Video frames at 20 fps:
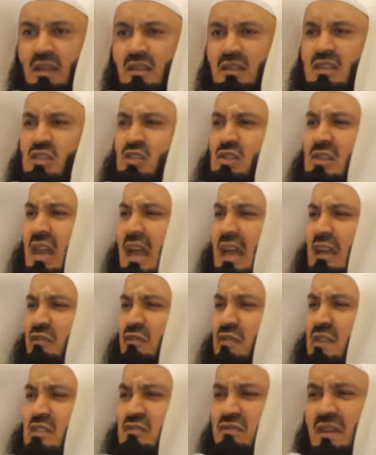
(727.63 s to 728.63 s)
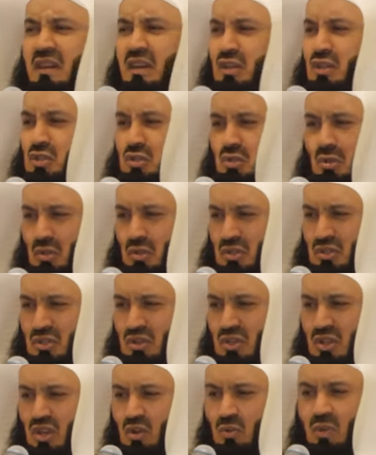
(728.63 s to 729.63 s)
This life is very short.
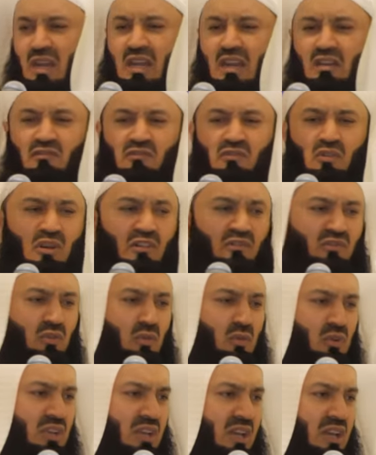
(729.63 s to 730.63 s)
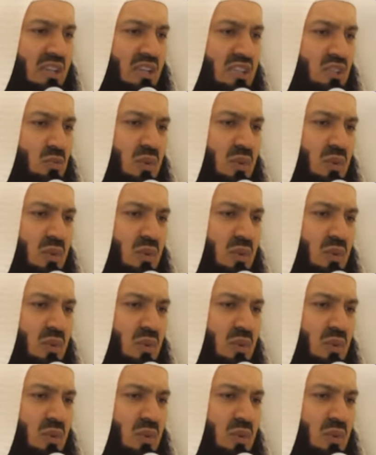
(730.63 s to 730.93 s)
We live for a few years,